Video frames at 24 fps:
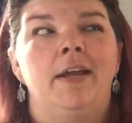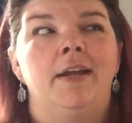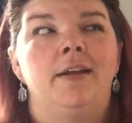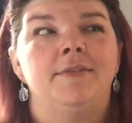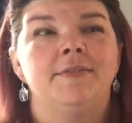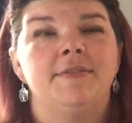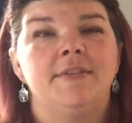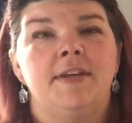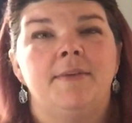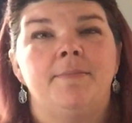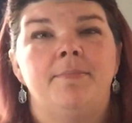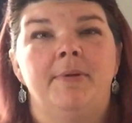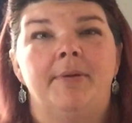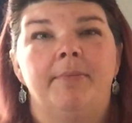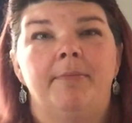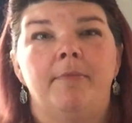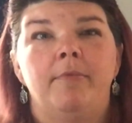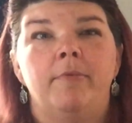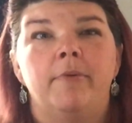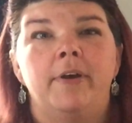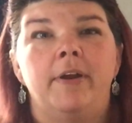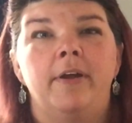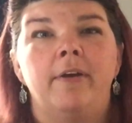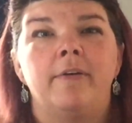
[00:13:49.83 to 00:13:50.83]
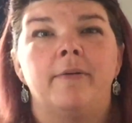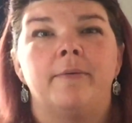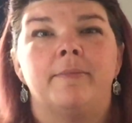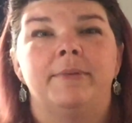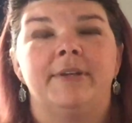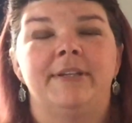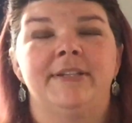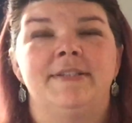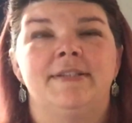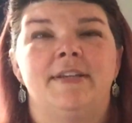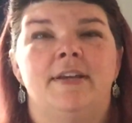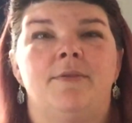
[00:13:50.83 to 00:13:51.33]
And I was like, but I'm going home.
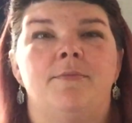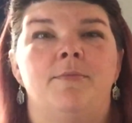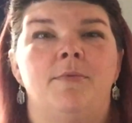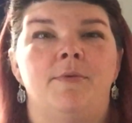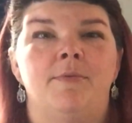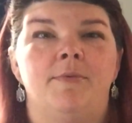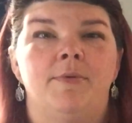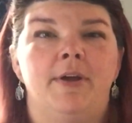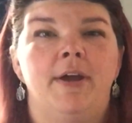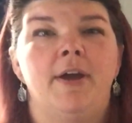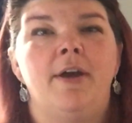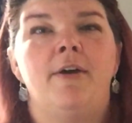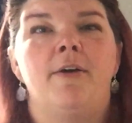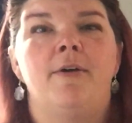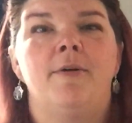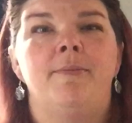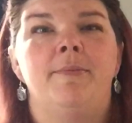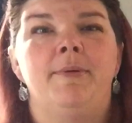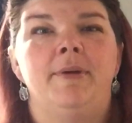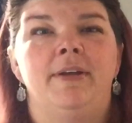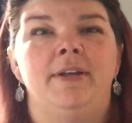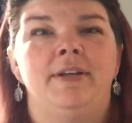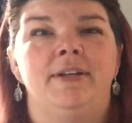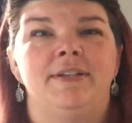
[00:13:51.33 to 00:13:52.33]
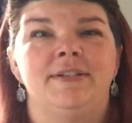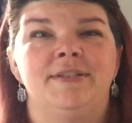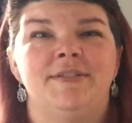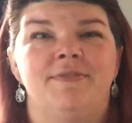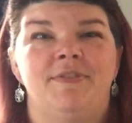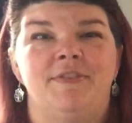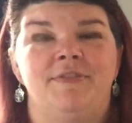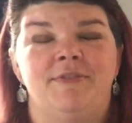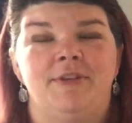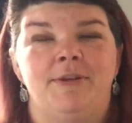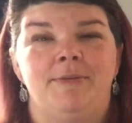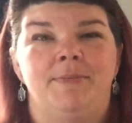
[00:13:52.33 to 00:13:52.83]
And he's like, well, we'll go, but it's
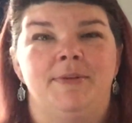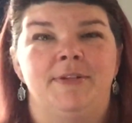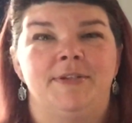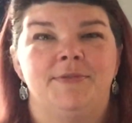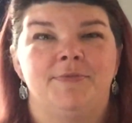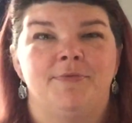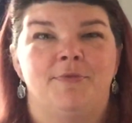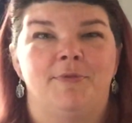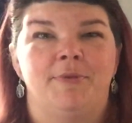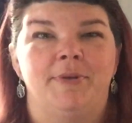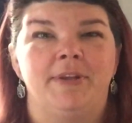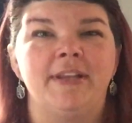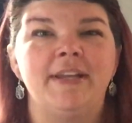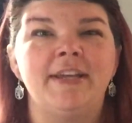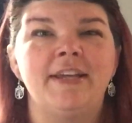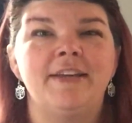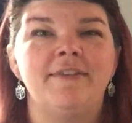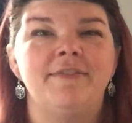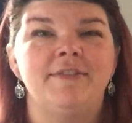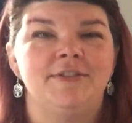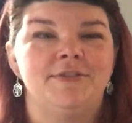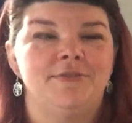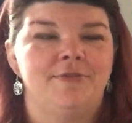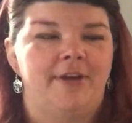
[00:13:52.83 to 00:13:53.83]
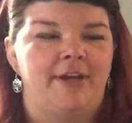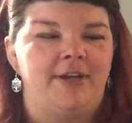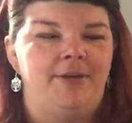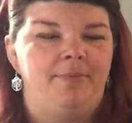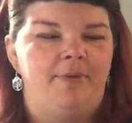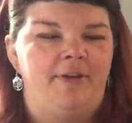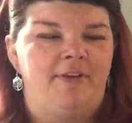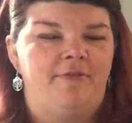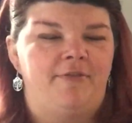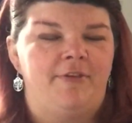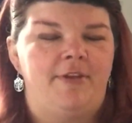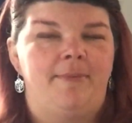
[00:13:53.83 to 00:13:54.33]
15 minutes before we leave. And so I had to
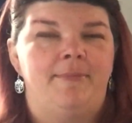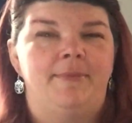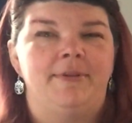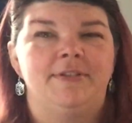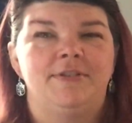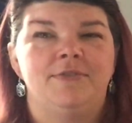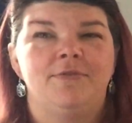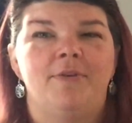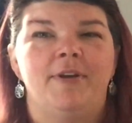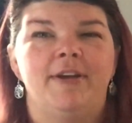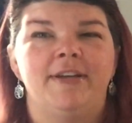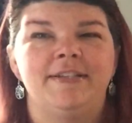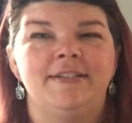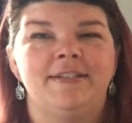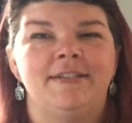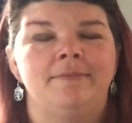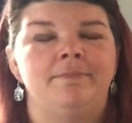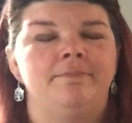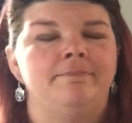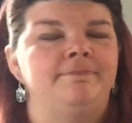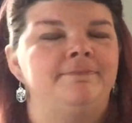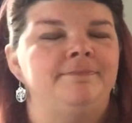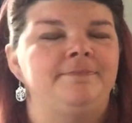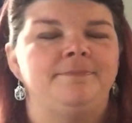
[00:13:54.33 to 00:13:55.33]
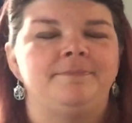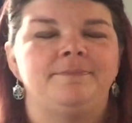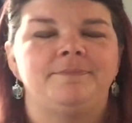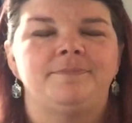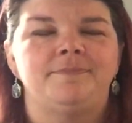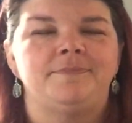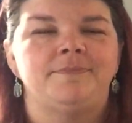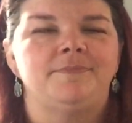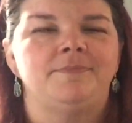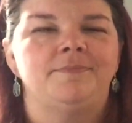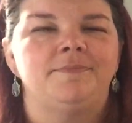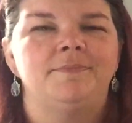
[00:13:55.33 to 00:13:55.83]
pay for that bus twice.
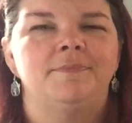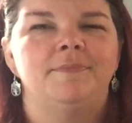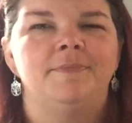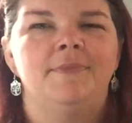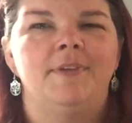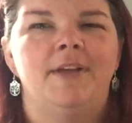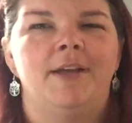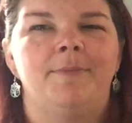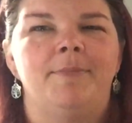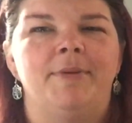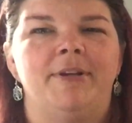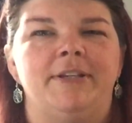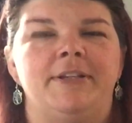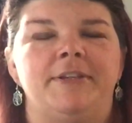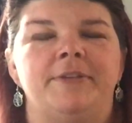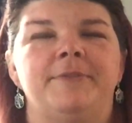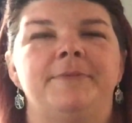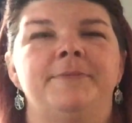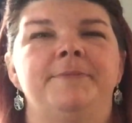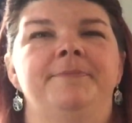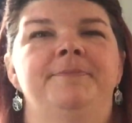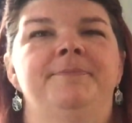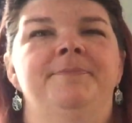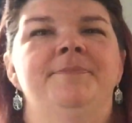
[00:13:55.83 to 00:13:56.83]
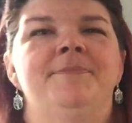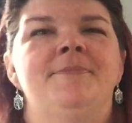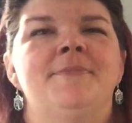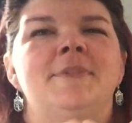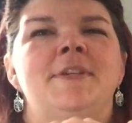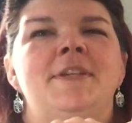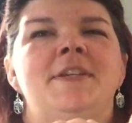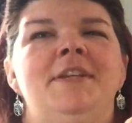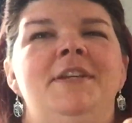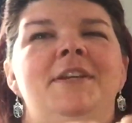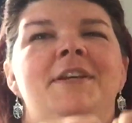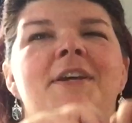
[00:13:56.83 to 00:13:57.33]
Not a big deal.
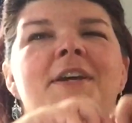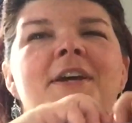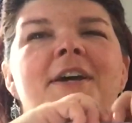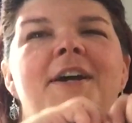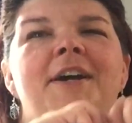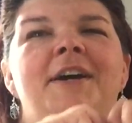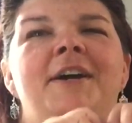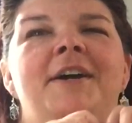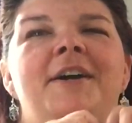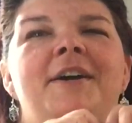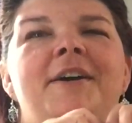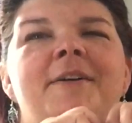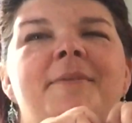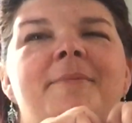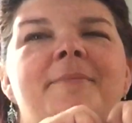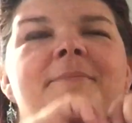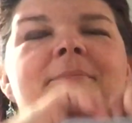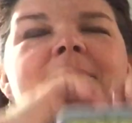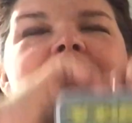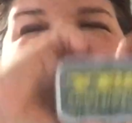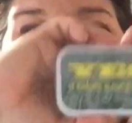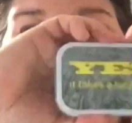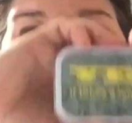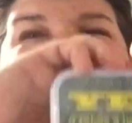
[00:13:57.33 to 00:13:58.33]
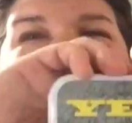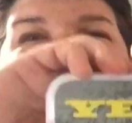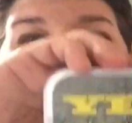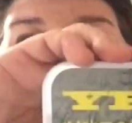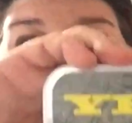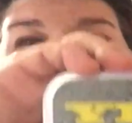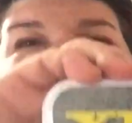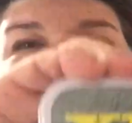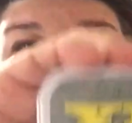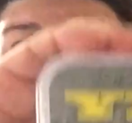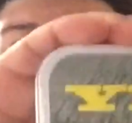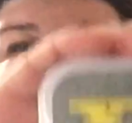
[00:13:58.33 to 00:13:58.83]
But I
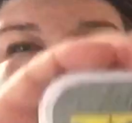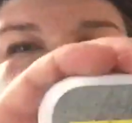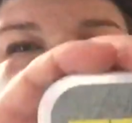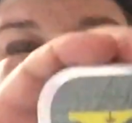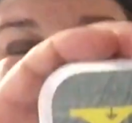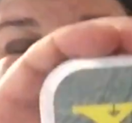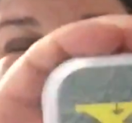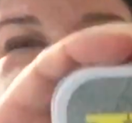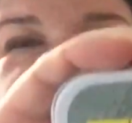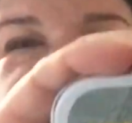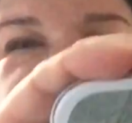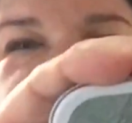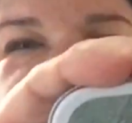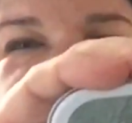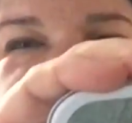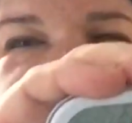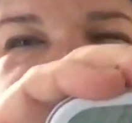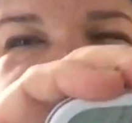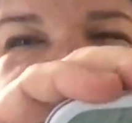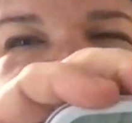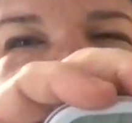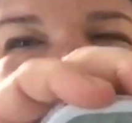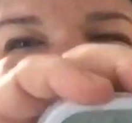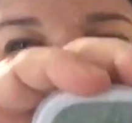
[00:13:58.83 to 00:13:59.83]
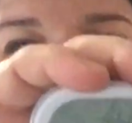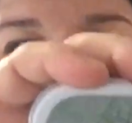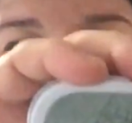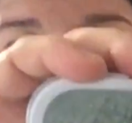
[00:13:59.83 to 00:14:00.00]
have another Notions tin.